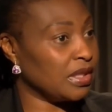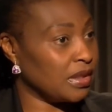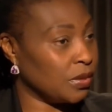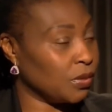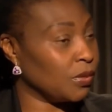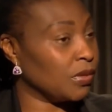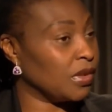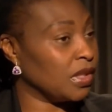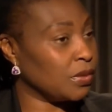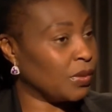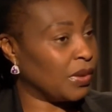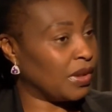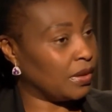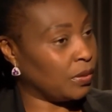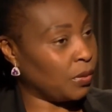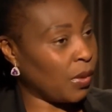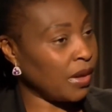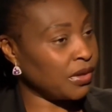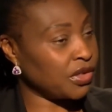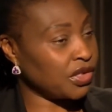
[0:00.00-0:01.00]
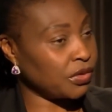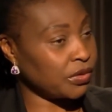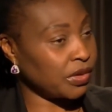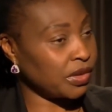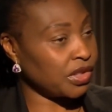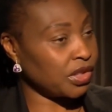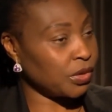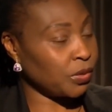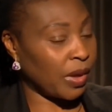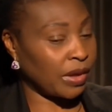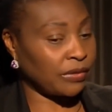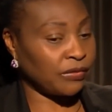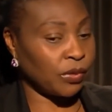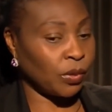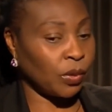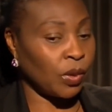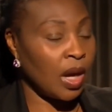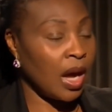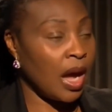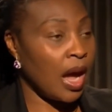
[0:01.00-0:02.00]
this were the white children she worked
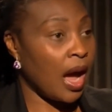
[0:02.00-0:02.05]
for,